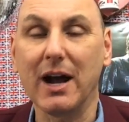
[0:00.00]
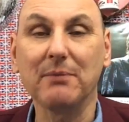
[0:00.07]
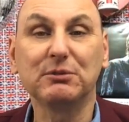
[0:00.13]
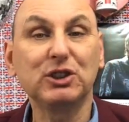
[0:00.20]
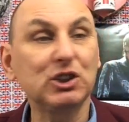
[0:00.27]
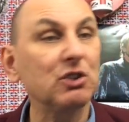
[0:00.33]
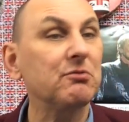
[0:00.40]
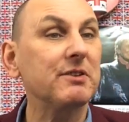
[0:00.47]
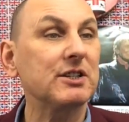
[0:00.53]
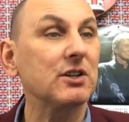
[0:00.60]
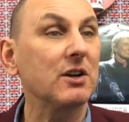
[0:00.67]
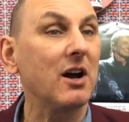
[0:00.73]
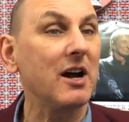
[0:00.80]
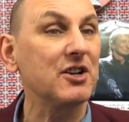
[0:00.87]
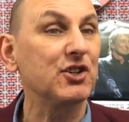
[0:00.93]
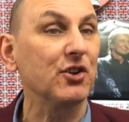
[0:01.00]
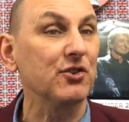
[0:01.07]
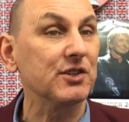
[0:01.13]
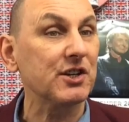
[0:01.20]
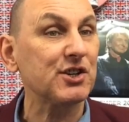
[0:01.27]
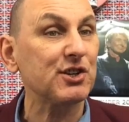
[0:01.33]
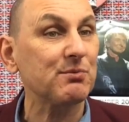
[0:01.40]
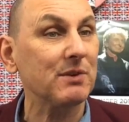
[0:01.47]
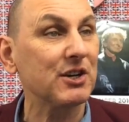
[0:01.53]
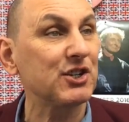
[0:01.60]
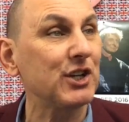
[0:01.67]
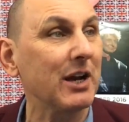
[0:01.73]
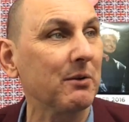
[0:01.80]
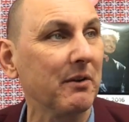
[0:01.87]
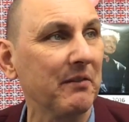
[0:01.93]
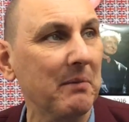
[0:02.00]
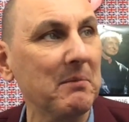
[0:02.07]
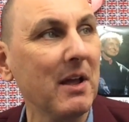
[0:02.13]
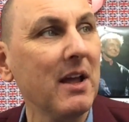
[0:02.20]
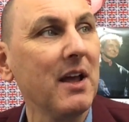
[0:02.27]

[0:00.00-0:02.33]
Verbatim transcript: I'm sure it's on iTunes. I just want to check with him.